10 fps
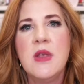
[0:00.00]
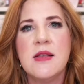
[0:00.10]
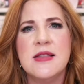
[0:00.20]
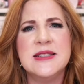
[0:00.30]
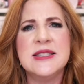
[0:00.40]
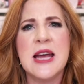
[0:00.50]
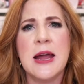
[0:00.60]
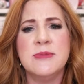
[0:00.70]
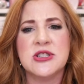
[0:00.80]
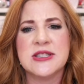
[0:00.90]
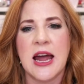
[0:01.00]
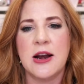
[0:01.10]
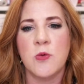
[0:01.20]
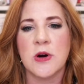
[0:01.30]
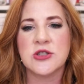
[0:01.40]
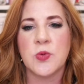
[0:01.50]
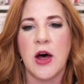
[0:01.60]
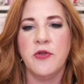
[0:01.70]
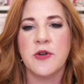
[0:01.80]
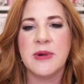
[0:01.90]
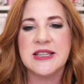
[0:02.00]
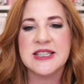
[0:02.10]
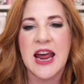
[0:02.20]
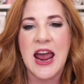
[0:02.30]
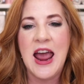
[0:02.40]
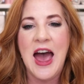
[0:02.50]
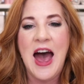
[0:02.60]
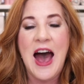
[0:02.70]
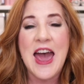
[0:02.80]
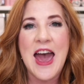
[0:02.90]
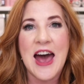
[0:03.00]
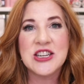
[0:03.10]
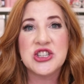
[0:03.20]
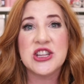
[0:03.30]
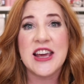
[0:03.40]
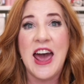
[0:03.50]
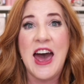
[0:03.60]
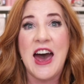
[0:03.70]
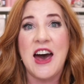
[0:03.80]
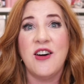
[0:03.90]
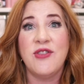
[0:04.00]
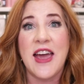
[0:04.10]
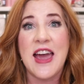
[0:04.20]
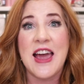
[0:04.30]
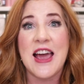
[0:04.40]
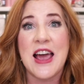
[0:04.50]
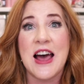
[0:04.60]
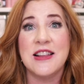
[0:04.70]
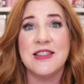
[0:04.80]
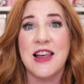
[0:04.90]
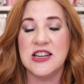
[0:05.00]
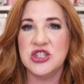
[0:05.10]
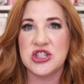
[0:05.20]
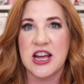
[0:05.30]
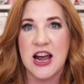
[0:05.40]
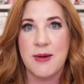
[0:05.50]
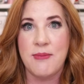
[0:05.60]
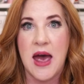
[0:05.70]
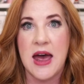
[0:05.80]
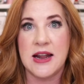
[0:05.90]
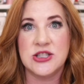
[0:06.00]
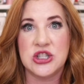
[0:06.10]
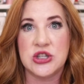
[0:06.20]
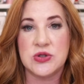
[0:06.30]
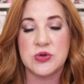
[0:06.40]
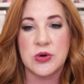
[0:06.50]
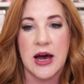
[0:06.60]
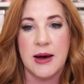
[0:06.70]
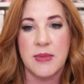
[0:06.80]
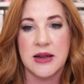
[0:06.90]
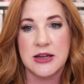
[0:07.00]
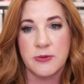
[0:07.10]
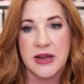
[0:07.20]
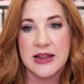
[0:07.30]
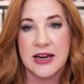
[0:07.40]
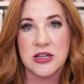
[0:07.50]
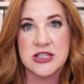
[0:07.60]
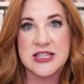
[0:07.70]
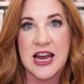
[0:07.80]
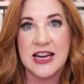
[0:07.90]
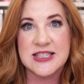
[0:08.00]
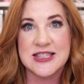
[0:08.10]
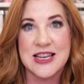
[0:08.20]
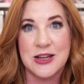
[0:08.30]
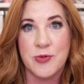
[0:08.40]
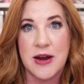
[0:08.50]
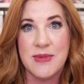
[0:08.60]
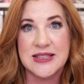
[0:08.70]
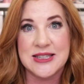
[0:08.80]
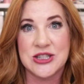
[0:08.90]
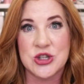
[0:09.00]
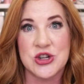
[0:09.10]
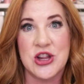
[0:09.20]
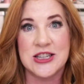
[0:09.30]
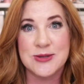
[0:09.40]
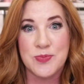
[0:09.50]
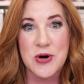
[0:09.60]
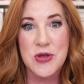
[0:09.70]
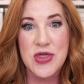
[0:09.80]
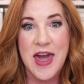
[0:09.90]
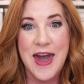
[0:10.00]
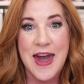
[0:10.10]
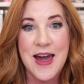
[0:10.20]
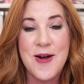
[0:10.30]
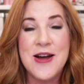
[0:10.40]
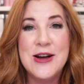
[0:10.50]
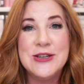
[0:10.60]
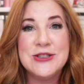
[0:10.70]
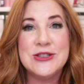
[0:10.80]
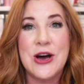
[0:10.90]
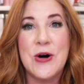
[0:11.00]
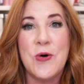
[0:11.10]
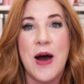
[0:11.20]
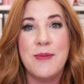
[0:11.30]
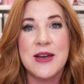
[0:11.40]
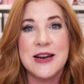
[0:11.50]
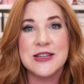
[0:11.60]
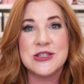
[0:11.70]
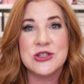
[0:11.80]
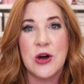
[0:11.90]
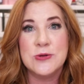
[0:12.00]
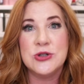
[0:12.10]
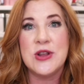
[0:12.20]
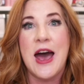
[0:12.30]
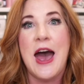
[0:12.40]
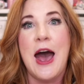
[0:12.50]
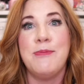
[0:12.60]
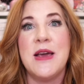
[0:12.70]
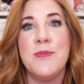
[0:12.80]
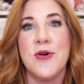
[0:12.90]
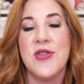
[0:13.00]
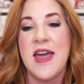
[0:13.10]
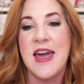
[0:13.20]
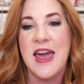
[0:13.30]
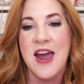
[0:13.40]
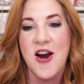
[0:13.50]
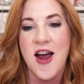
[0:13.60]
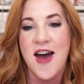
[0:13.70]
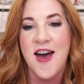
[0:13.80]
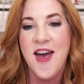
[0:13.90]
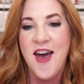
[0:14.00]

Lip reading: This time just kind of worked well for me today. I actually have a lunch that I'm headed to a little bit later today to celebrate my sister-in-law's birthday. So I'm going to go do that. Happy birthday, Kara.